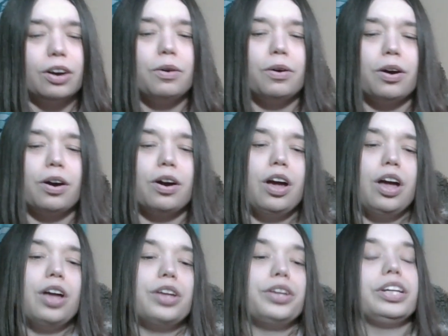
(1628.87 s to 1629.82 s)
Or
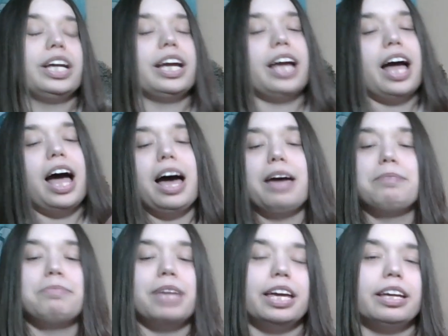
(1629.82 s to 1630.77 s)
you're like, I
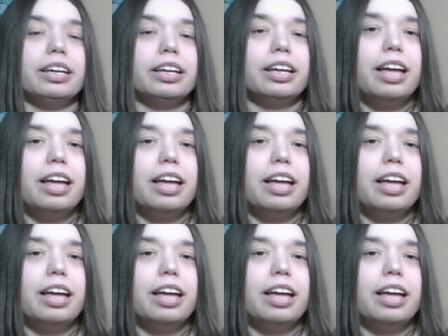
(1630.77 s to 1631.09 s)
make